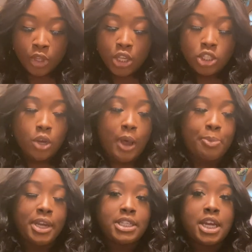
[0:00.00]
So I
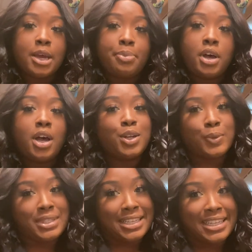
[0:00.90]
picked up a new
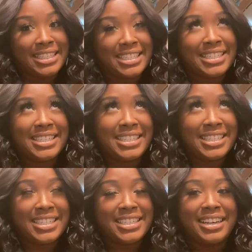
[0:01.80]
scent.
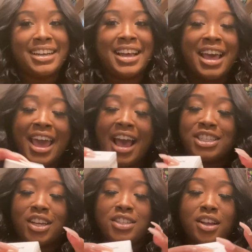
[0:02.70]
As
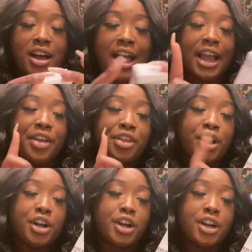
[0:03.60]
y'all saw, I got the
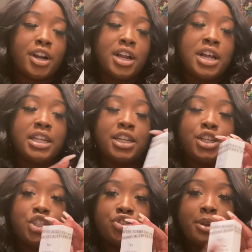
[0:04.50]
Her
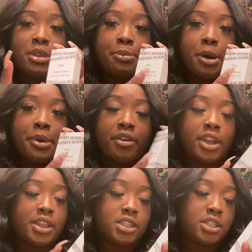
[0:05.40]
London Dream, the
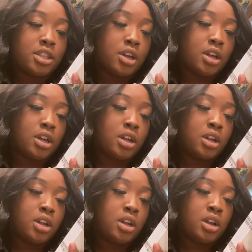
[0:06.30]
Burberry. This is the
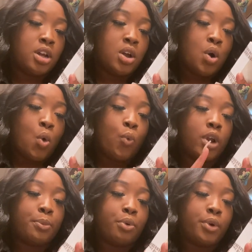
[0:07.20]

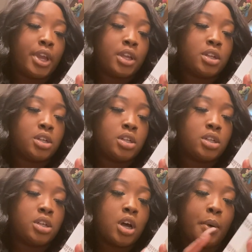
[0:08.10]
1.0.
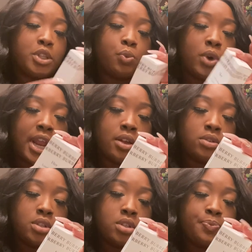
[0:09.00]
Oh, it's 1
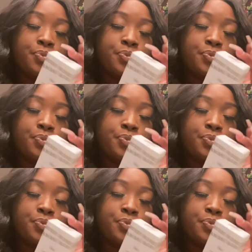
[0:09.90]
ounce.